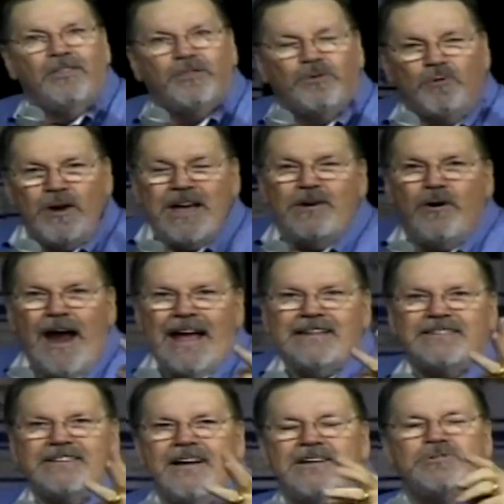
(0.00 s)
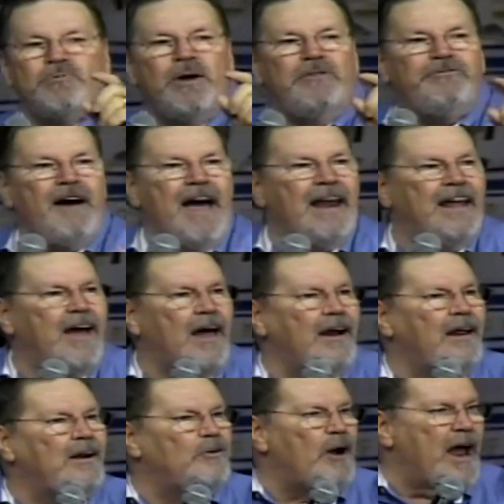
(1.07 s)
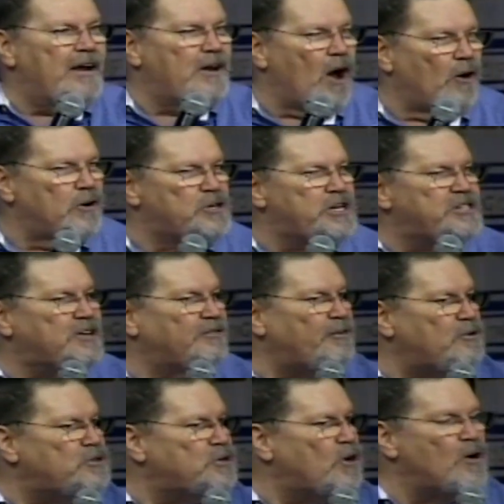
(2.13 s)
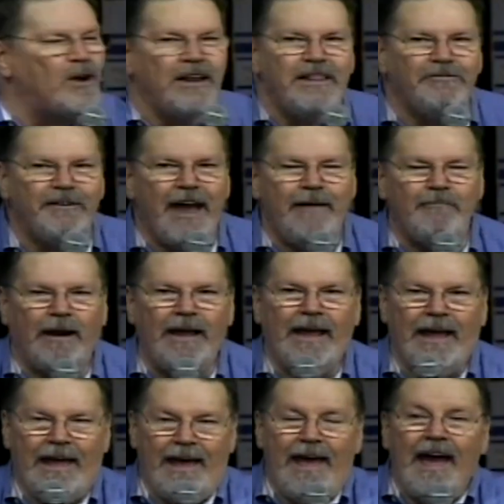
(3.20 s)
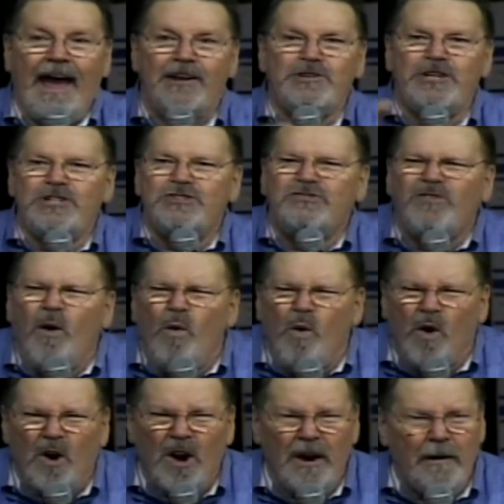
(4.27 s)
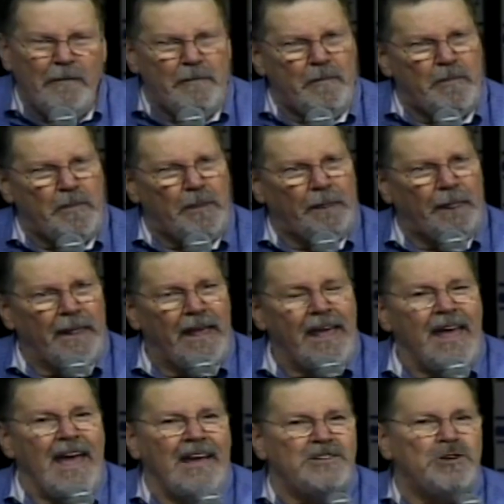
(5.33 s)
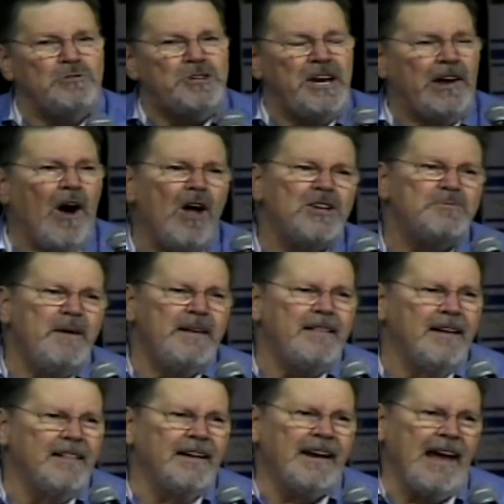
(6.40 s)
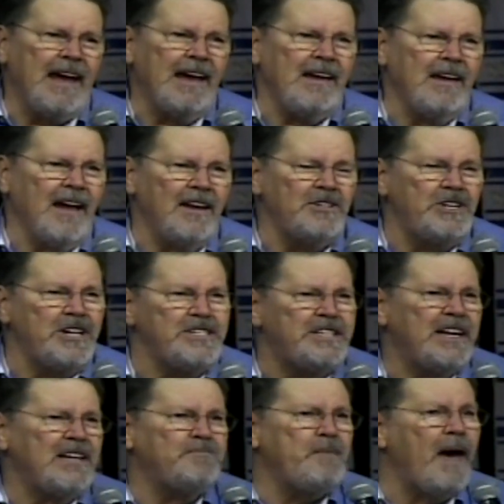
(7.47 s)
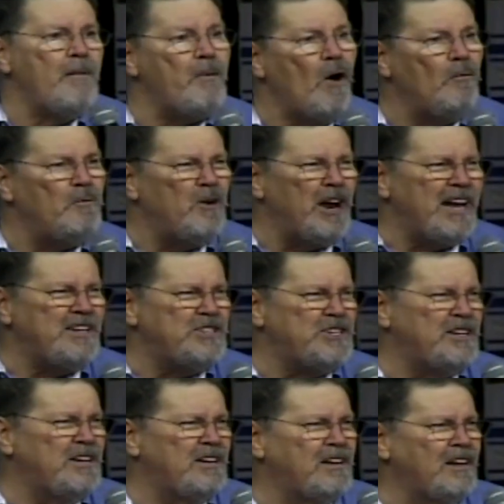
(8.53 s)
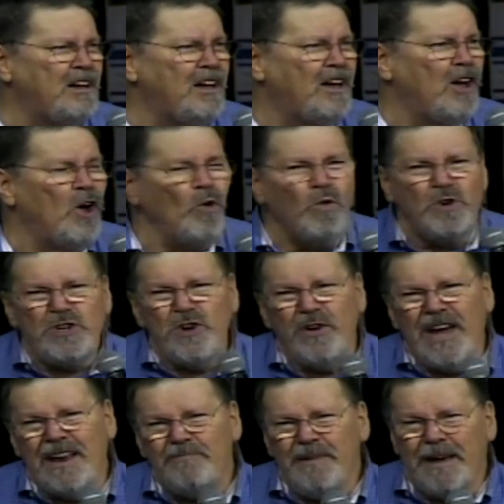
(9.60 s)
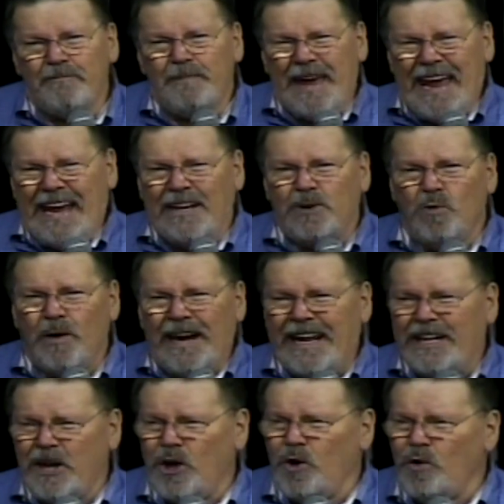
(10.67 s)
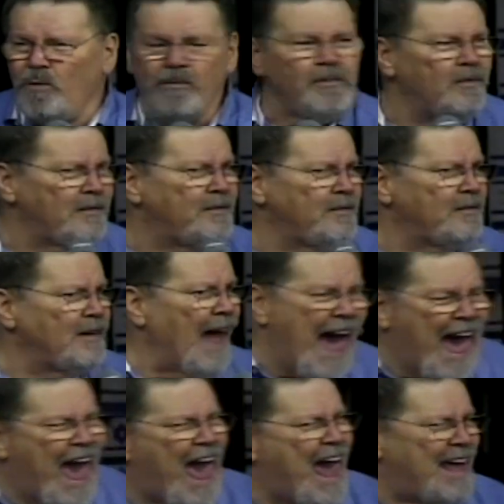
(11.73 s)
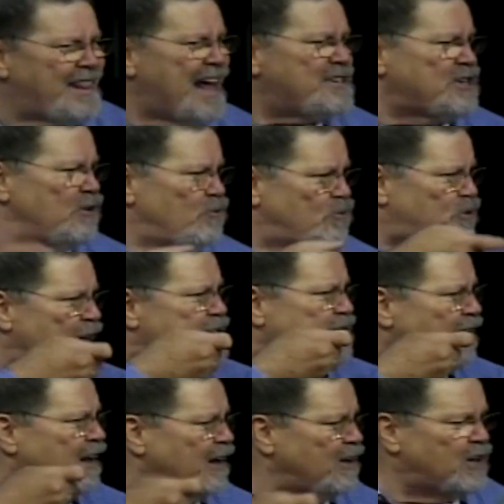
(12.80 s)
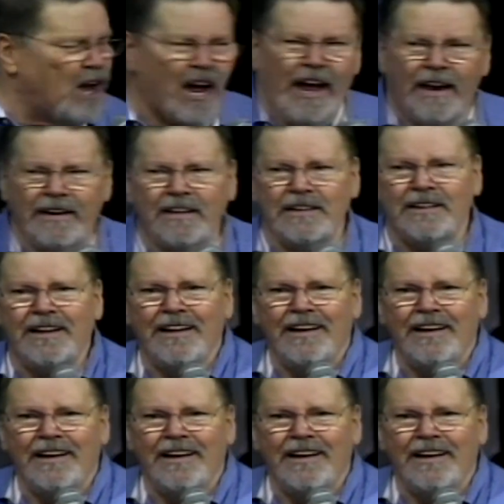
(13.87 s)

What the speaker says: three grandsons, and we finally got a little granddaughter. She's the first girl in the family, and she's four. So she calls me the other day, and she says, Papa Preach, would you get me a pink 22? Hey, that's a little gun.